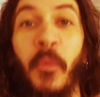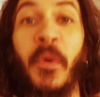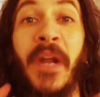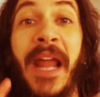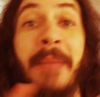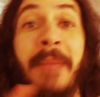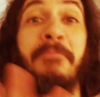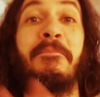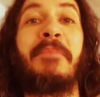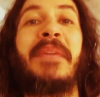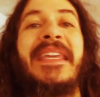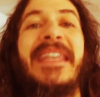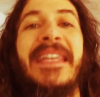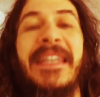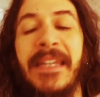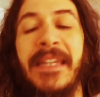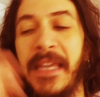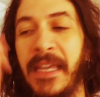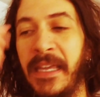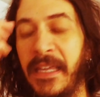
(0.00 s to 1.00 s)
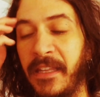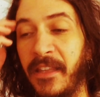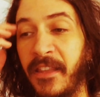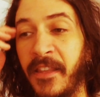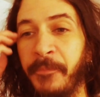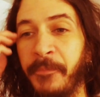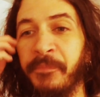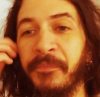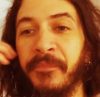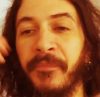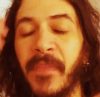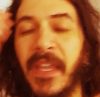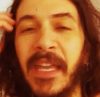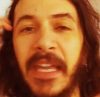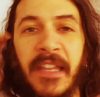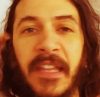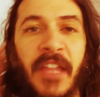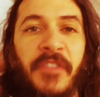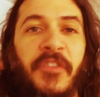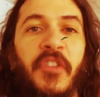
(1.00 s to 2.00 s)
What I mean is,
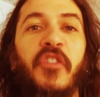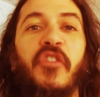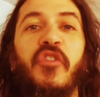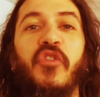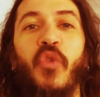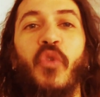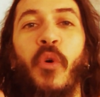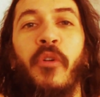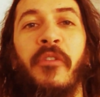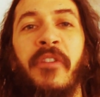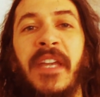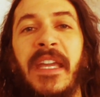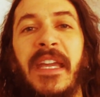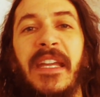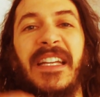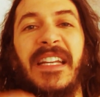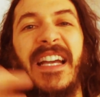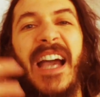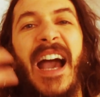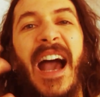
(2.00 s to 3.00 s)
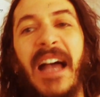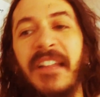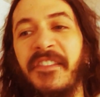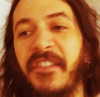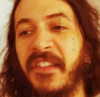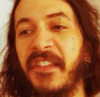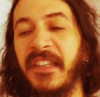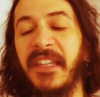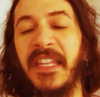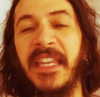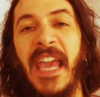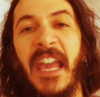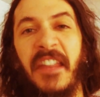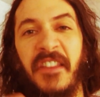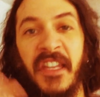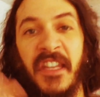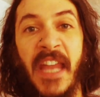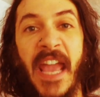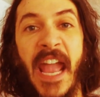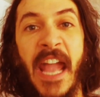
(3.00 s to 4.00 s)
is that the story constantly
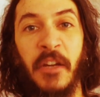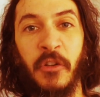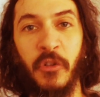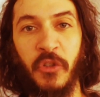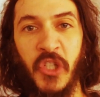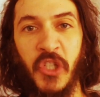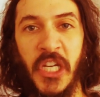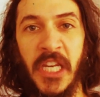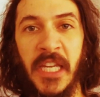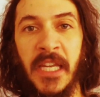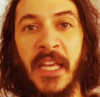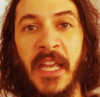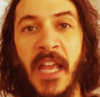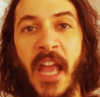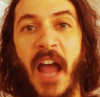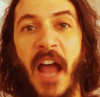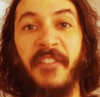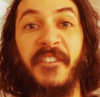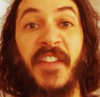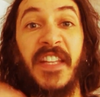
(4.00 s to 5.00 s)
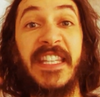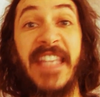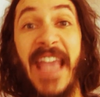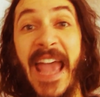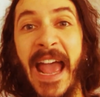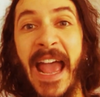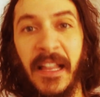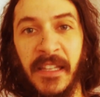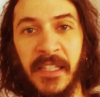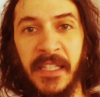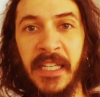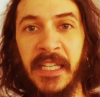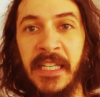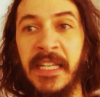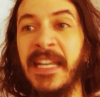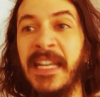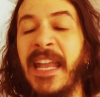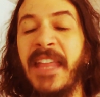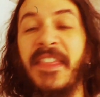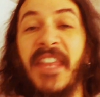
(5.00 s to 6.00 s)
has an energy, a
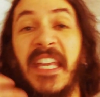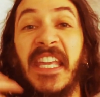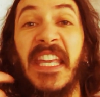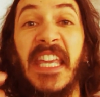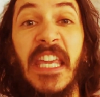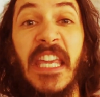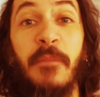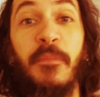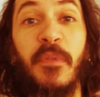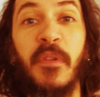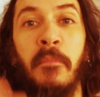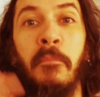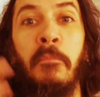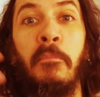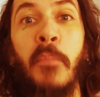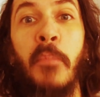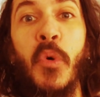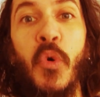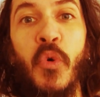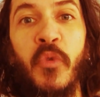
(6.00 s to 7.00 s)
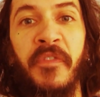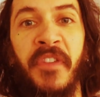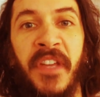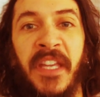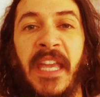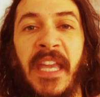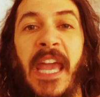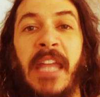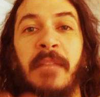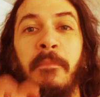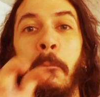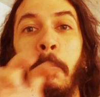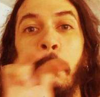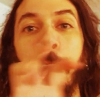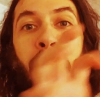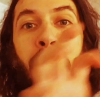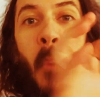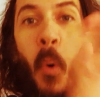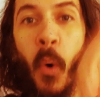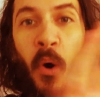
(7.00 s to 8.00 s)
vitality that keeps moving and
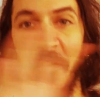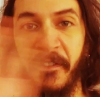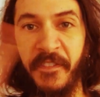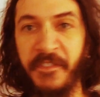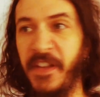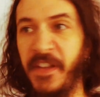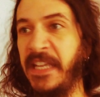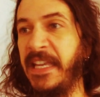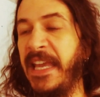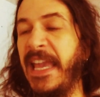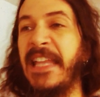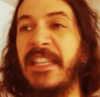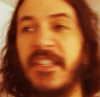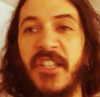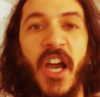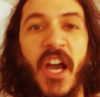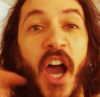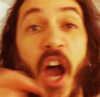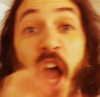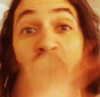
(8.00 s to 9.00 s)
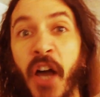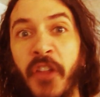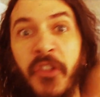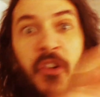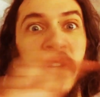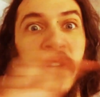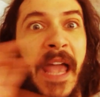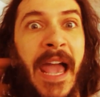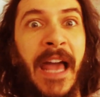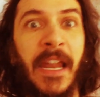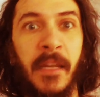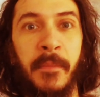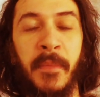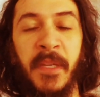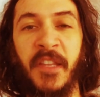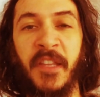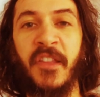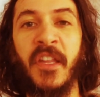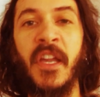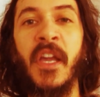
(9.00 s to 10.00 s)
morphing into other
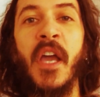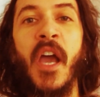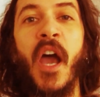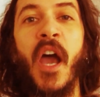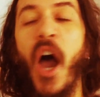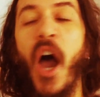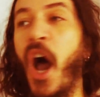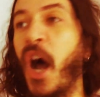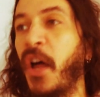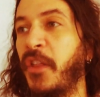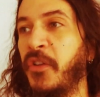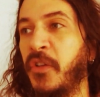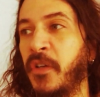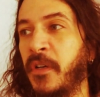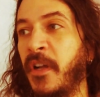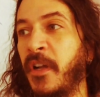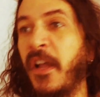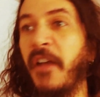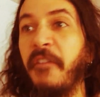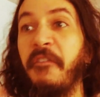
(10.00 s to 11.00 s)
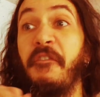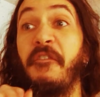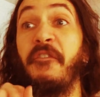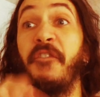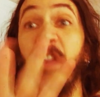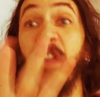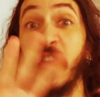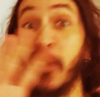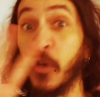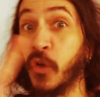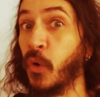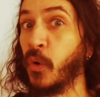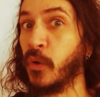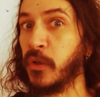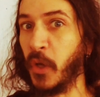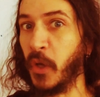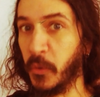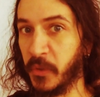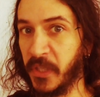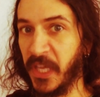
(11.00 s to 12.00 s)
elements, other
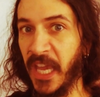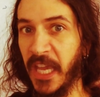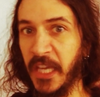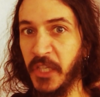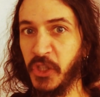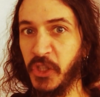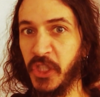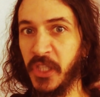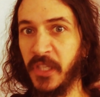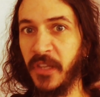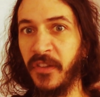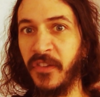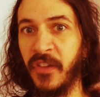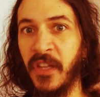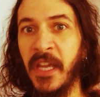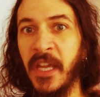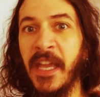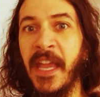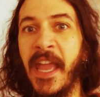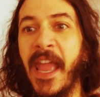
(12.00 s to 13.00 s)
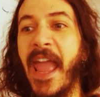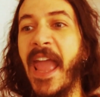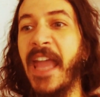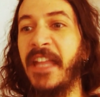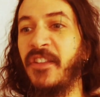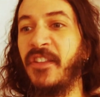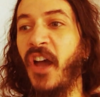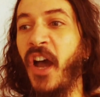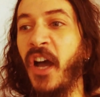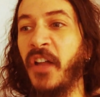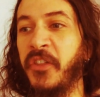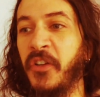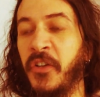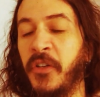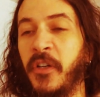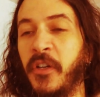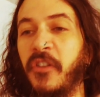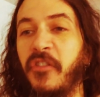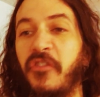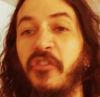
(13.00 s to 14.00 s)
physical locations, and
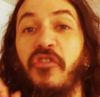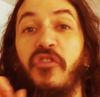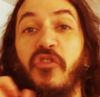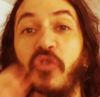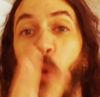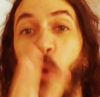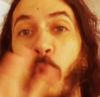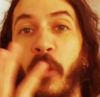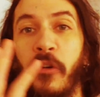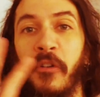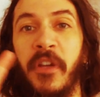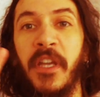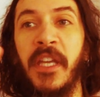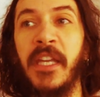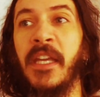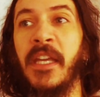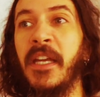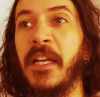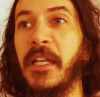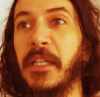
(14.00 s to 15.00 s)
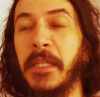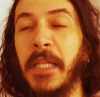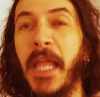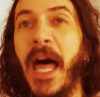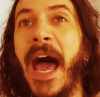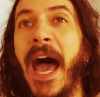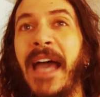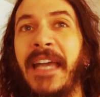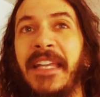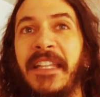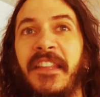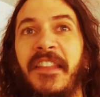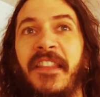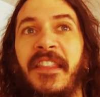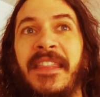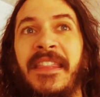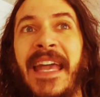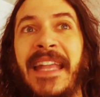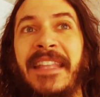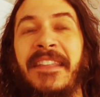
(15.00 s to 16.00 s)
other story
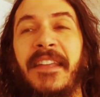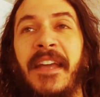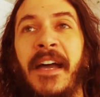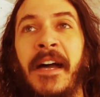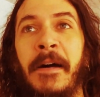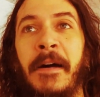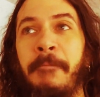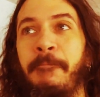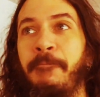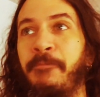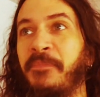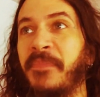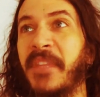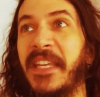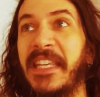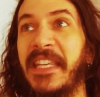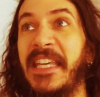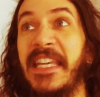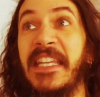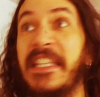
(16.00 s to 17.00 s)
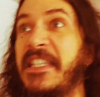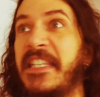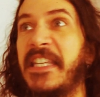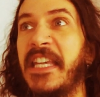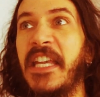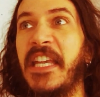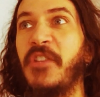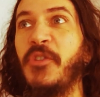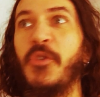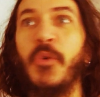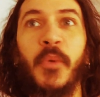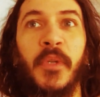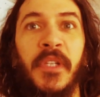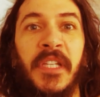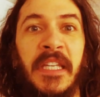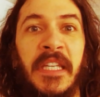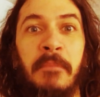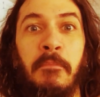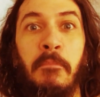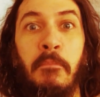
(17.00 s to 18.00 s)
lines that um,
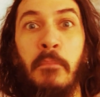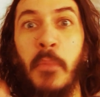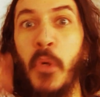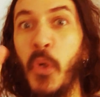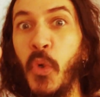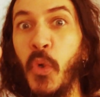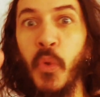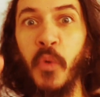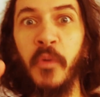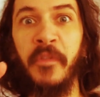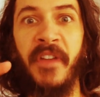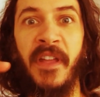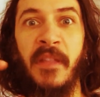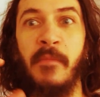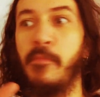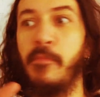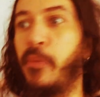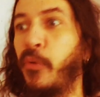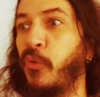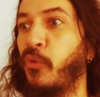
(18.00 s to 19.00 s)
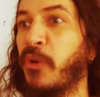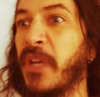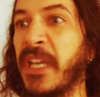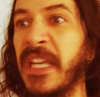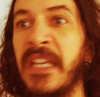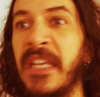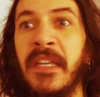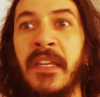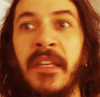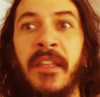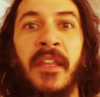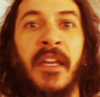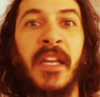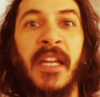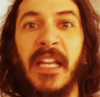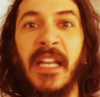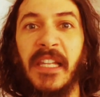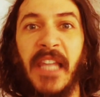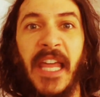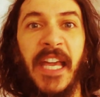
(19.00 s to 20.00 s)
continually move and breathe
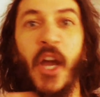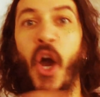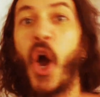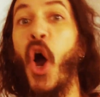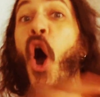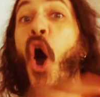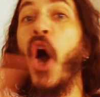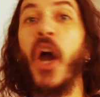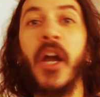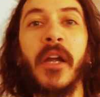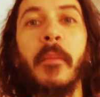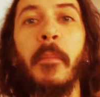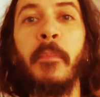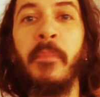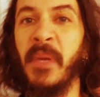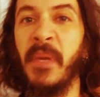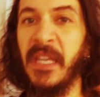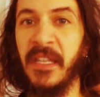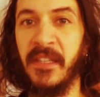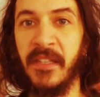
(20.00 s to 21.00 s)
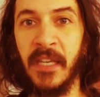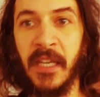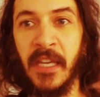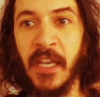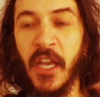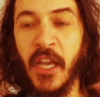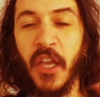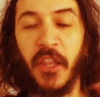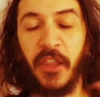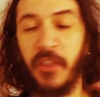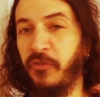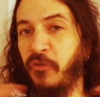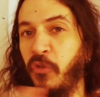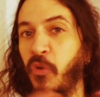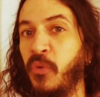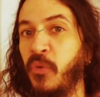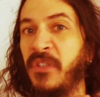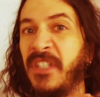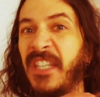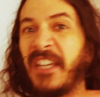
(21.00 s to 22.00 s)
like a heartbeat
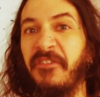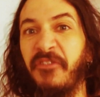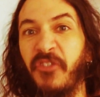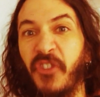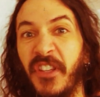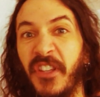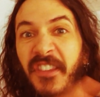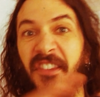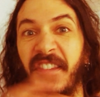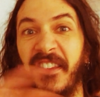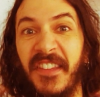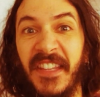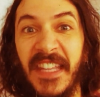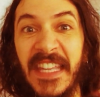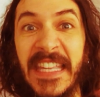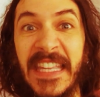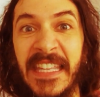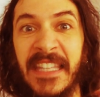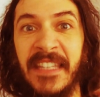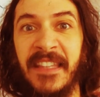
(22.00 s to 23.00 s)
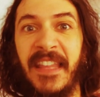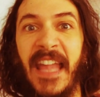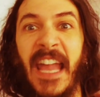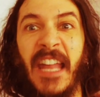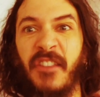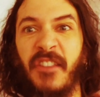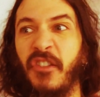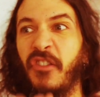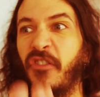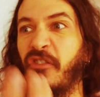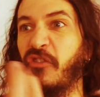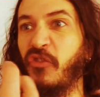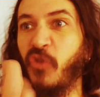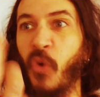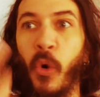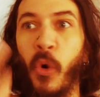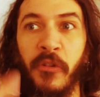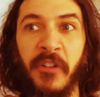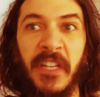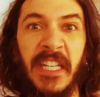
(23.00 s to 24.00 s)
through different scenes as the
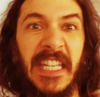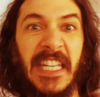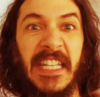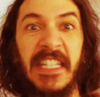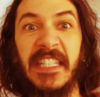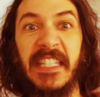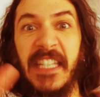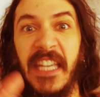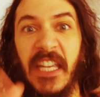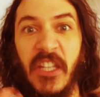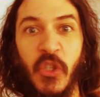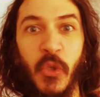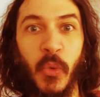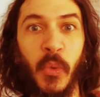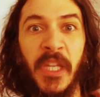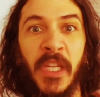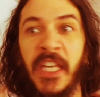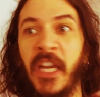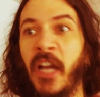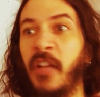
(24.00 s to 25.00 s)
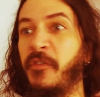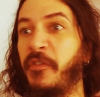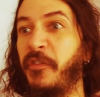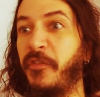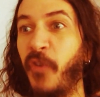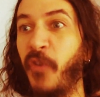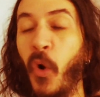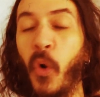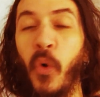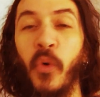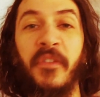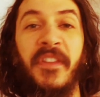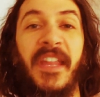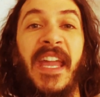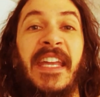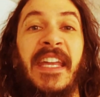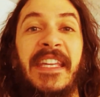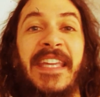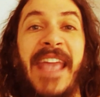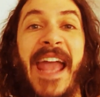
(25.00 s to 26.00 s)
story continually unfolds
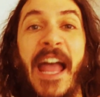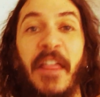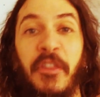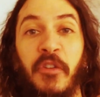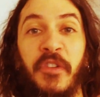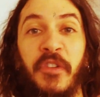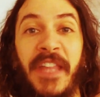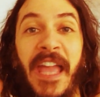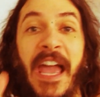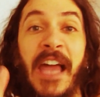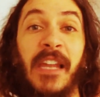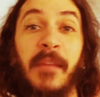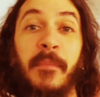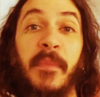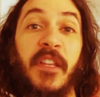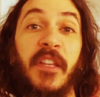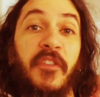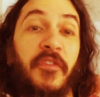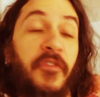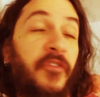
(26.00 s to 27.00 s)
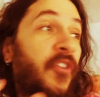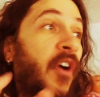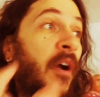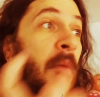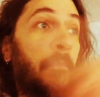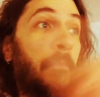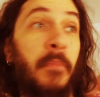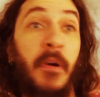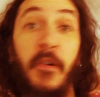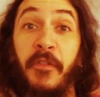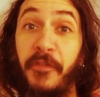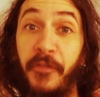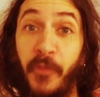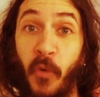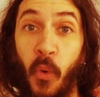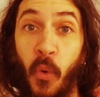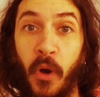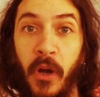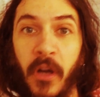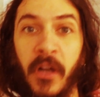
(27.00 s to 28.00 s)
and gathers elements from
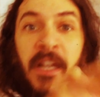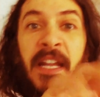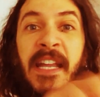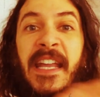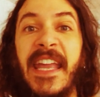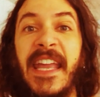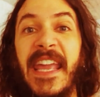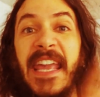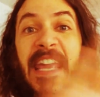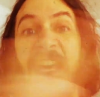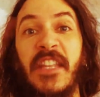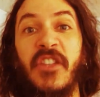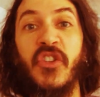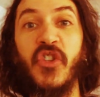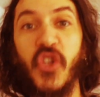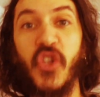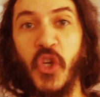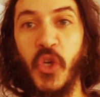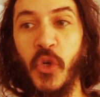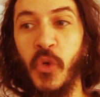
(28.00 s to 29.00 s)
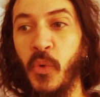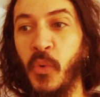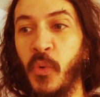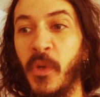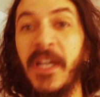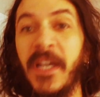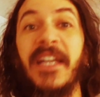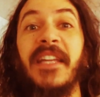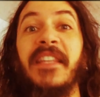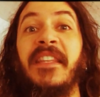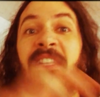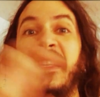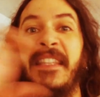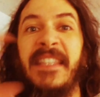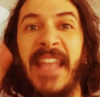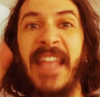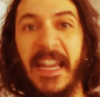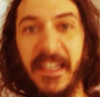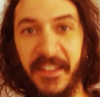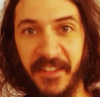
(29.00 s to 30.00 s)
before into the
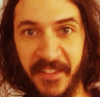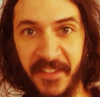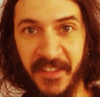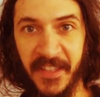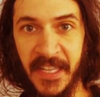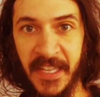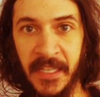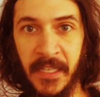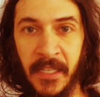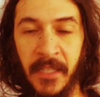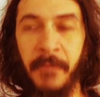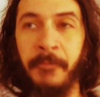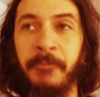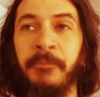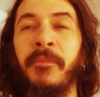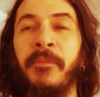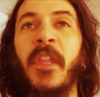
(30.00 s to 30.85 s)
next scene.